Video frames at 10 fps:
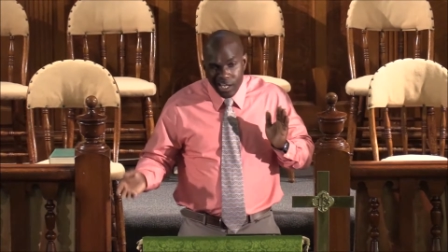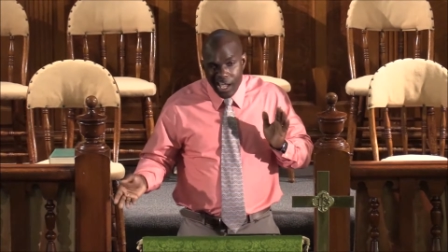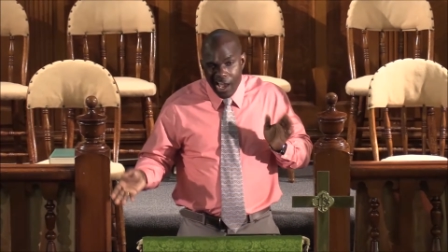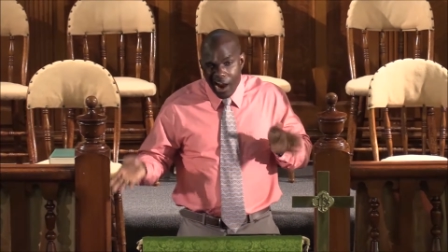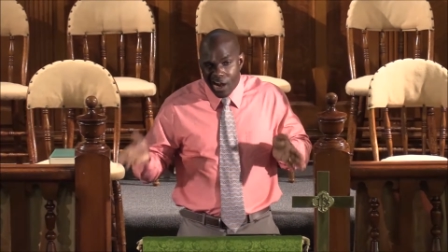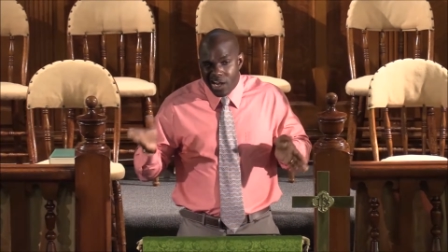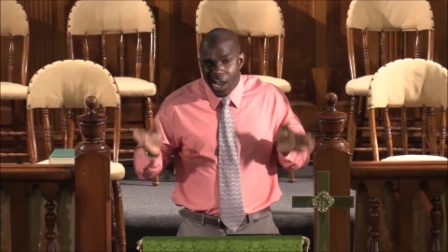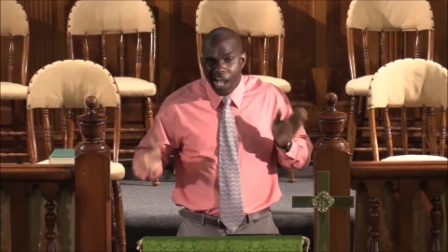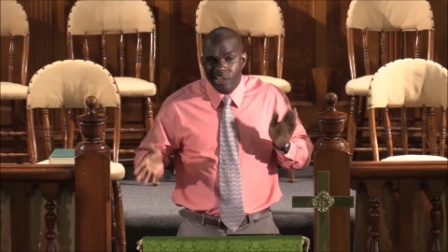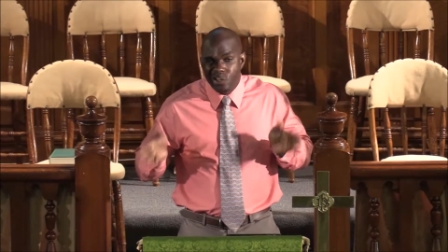they are
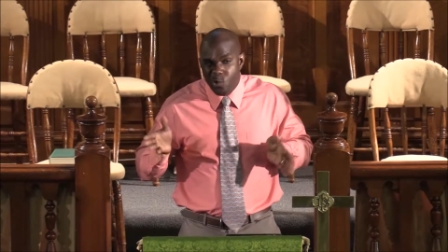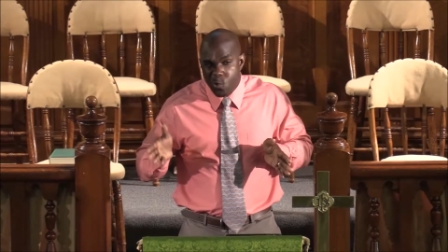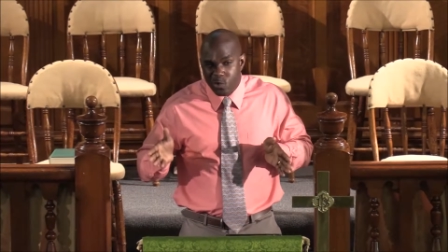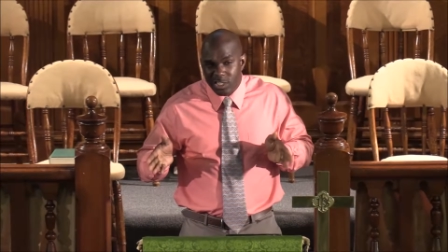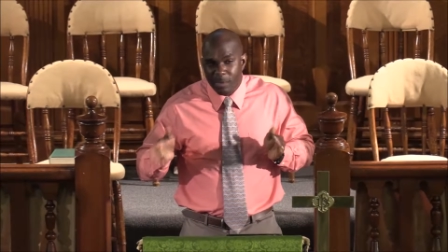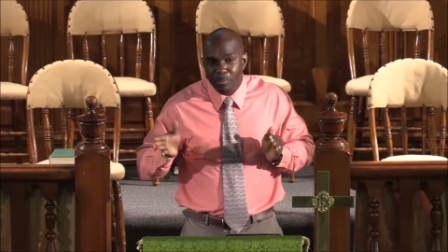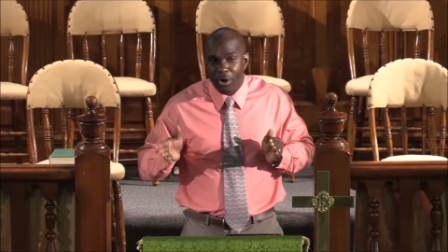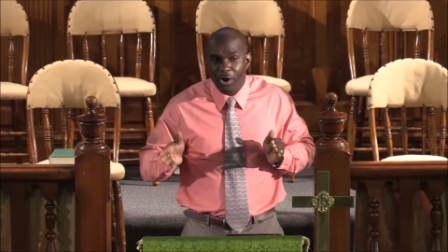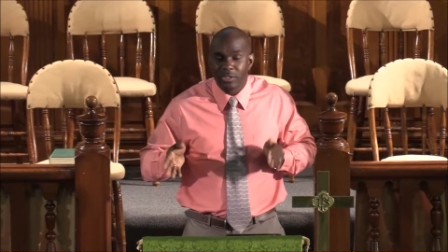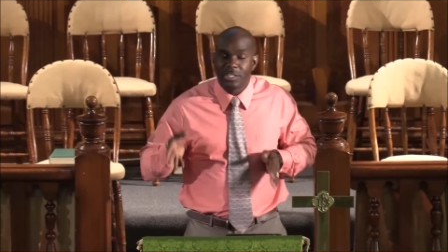not using
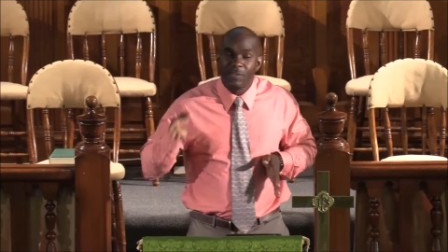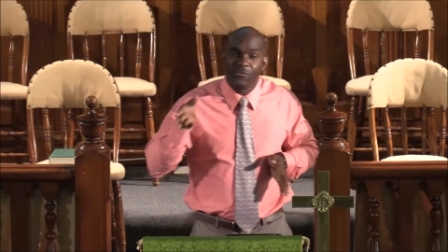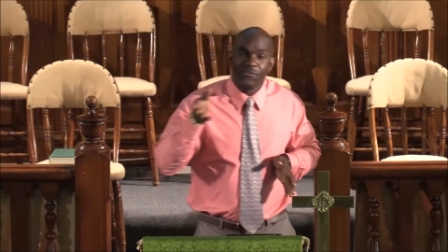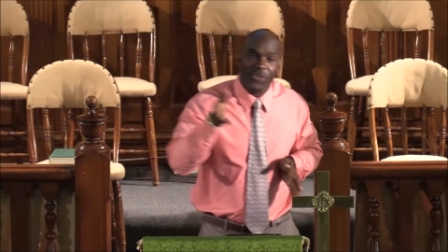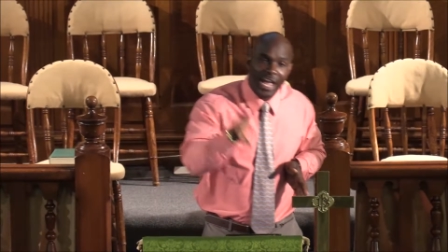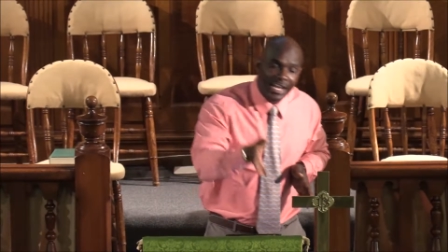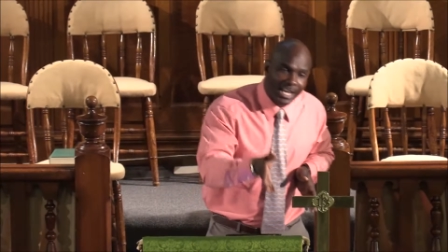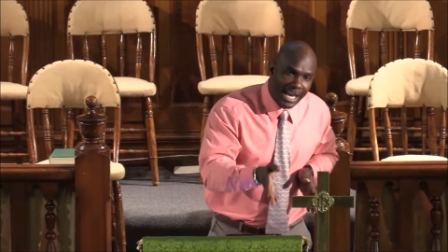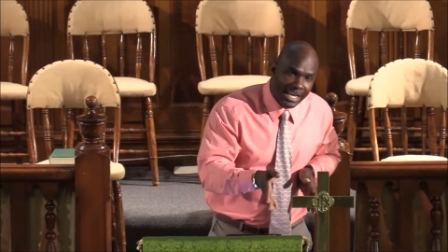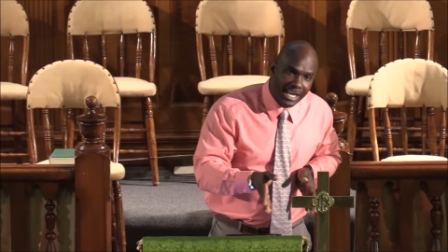prayer to defend
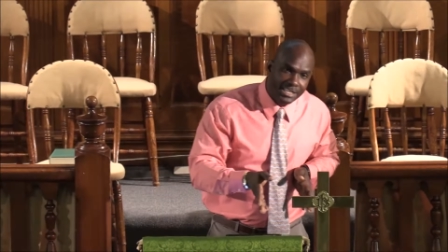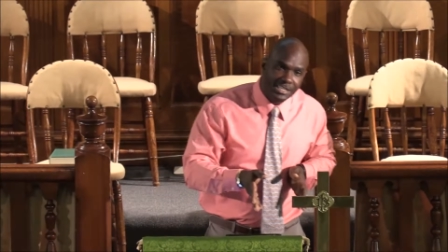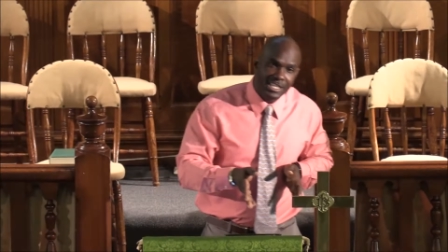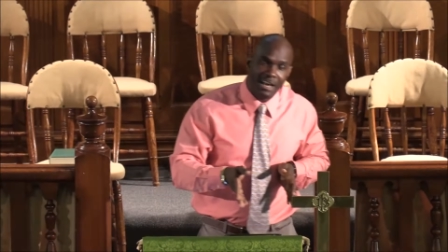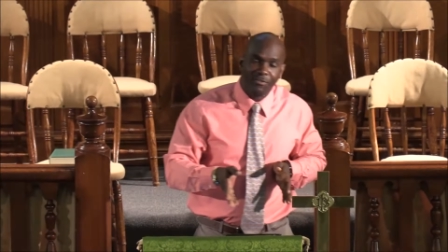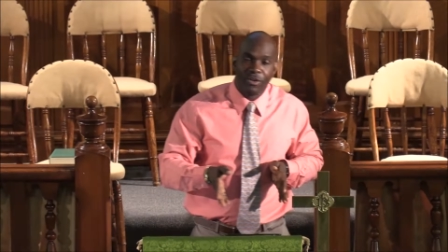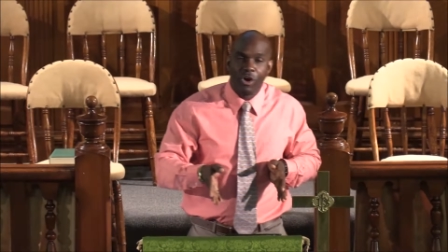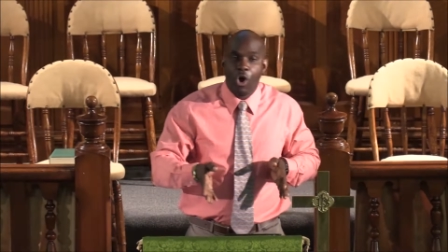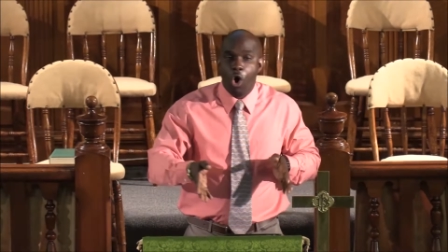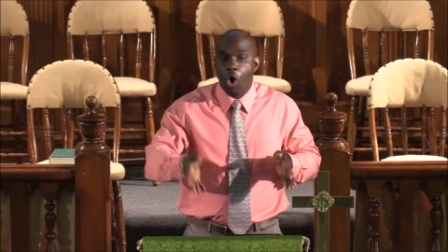against the
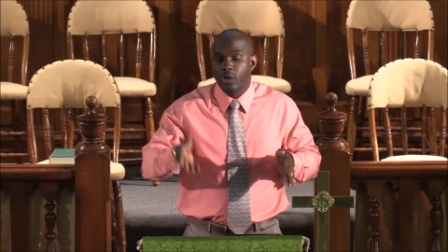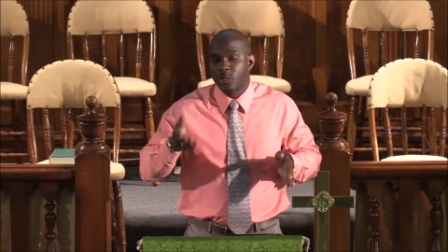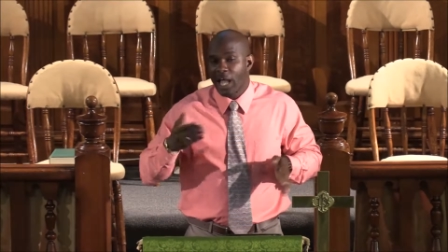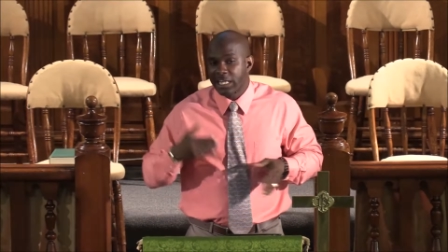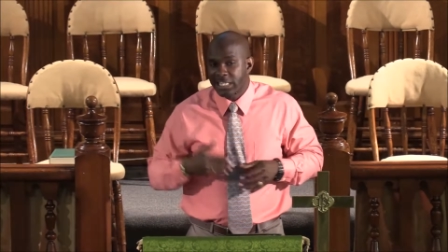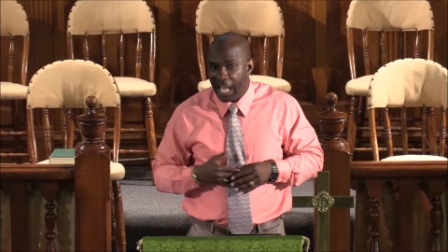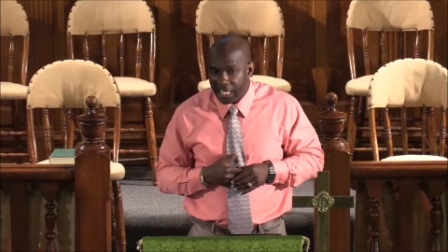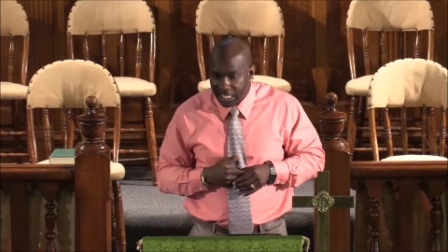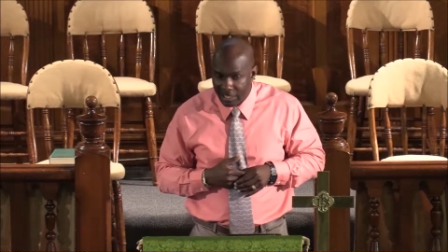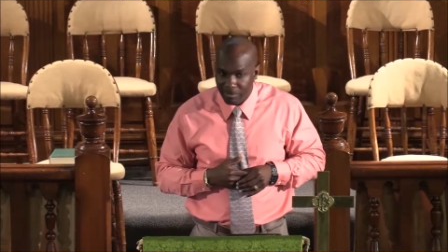devil or to
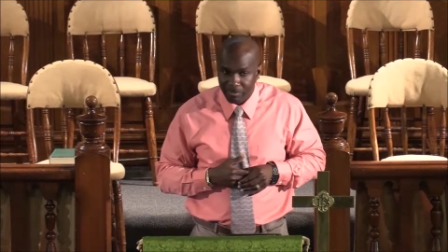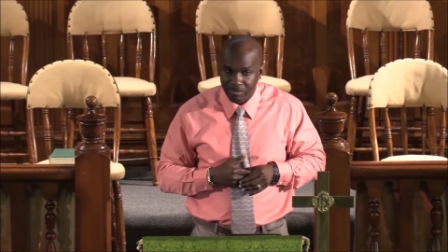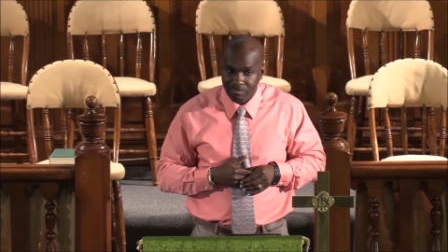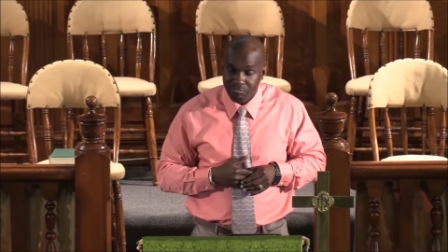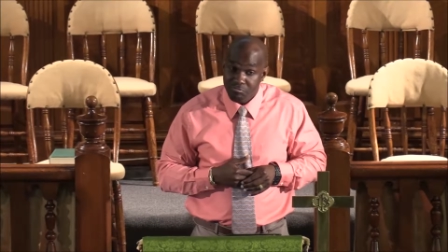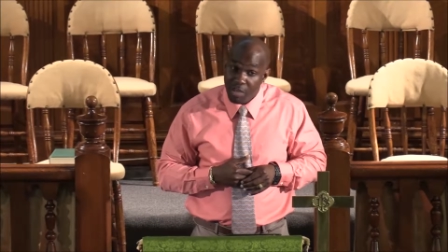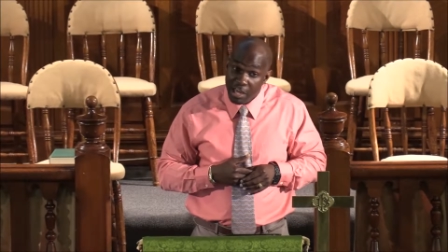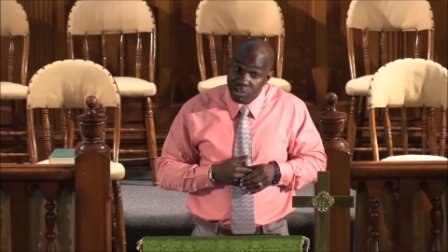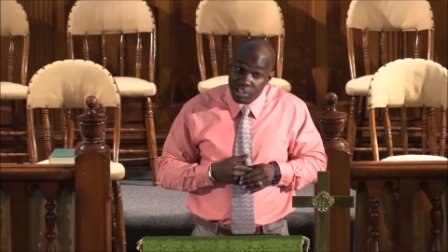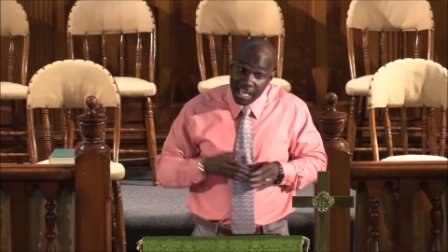attack him. They
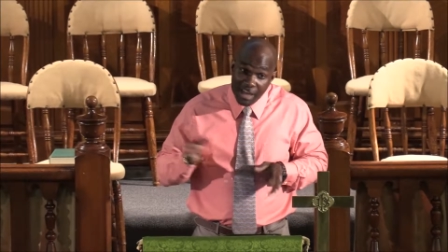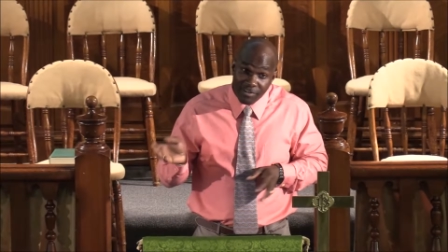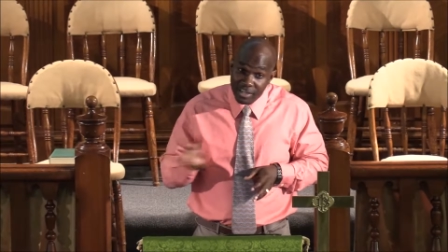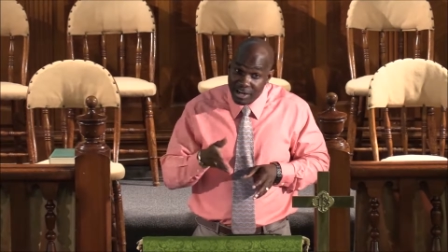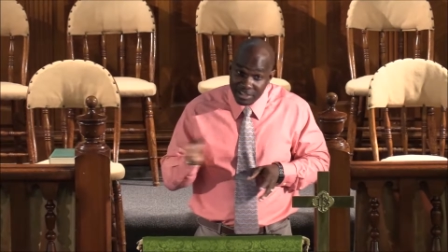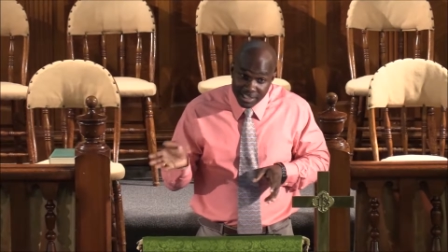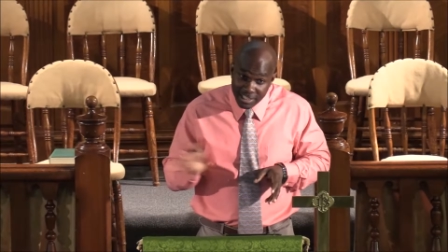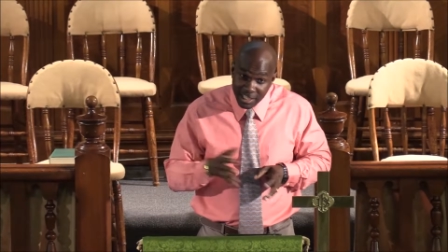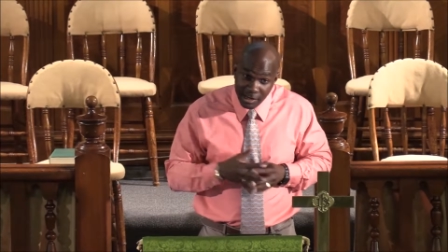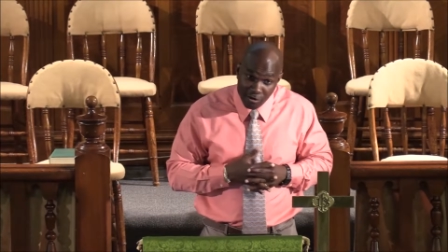just have it there
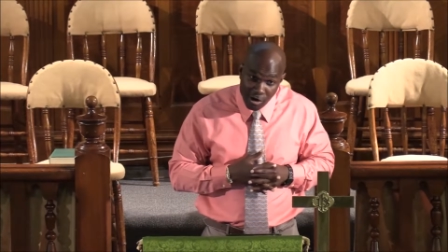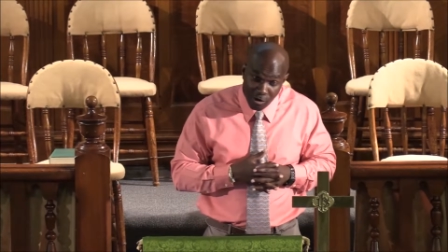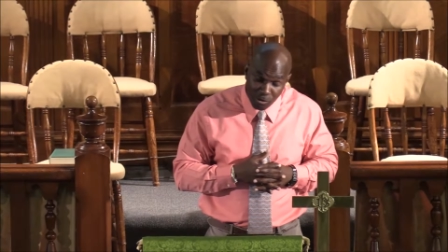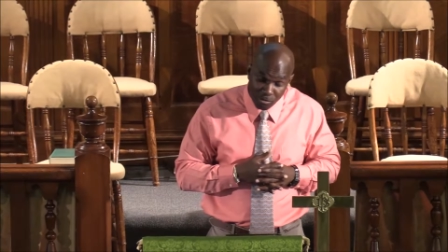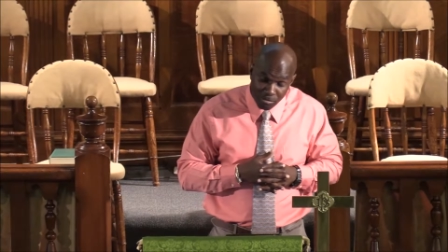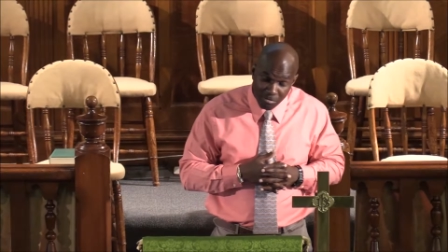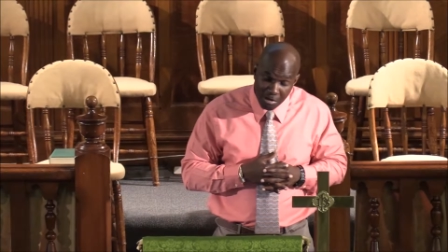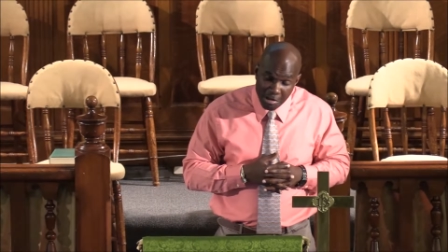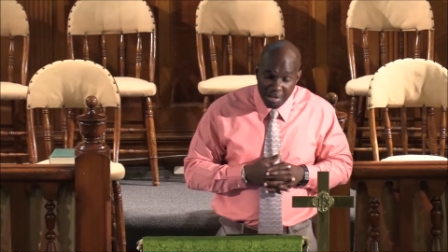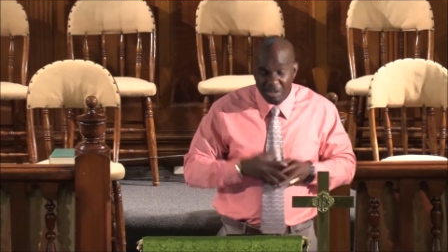sitting around.
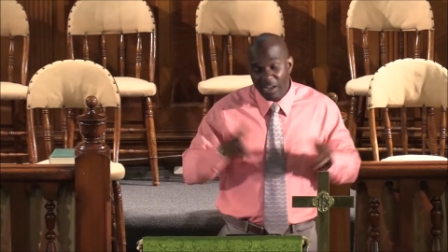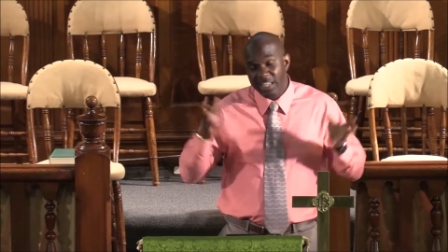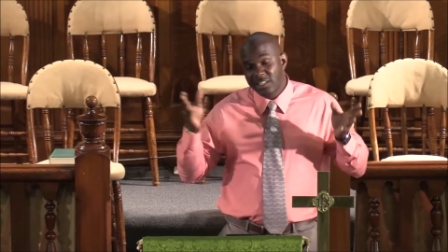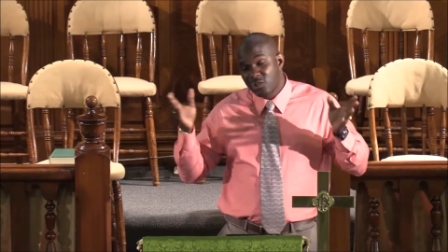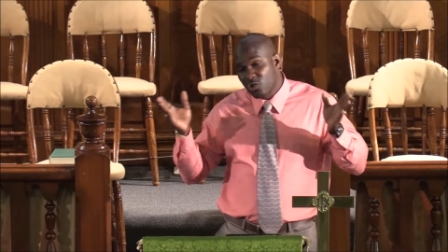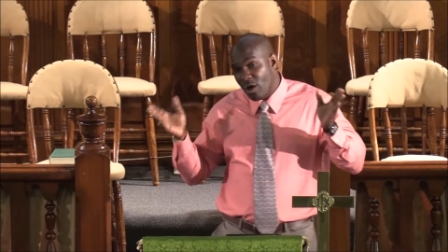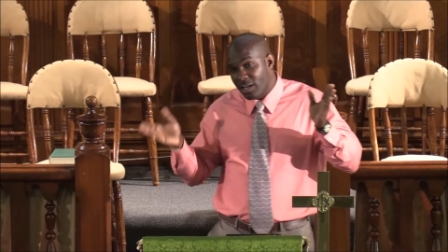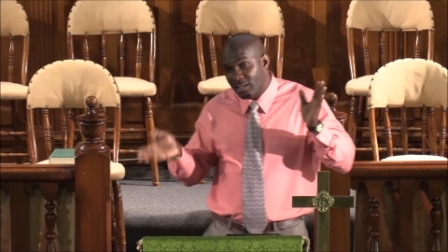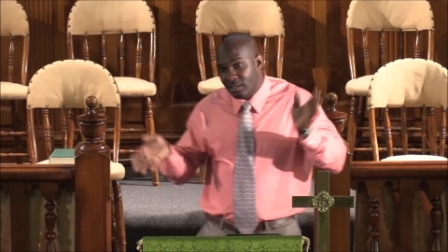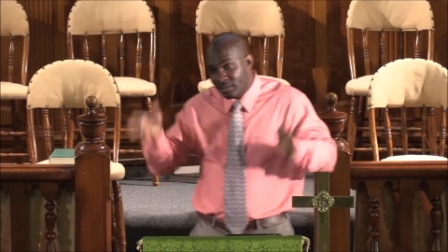Now let's draw a
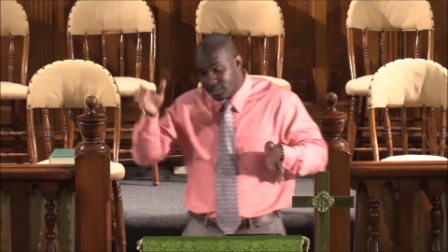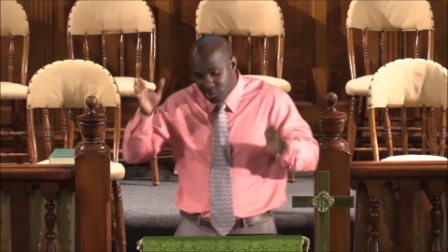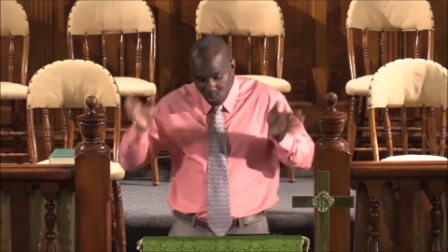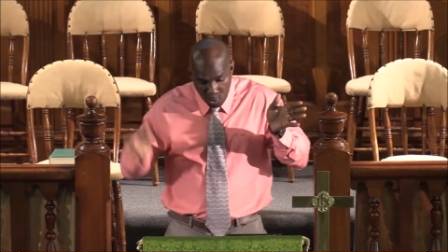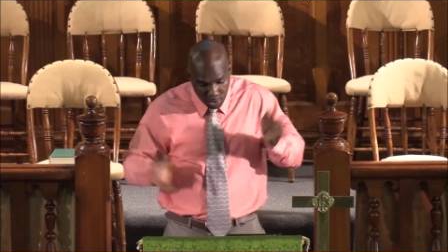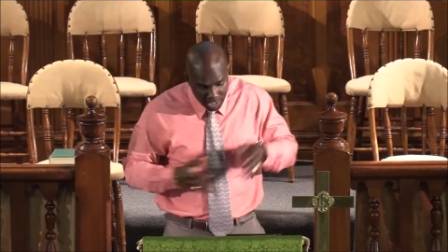little story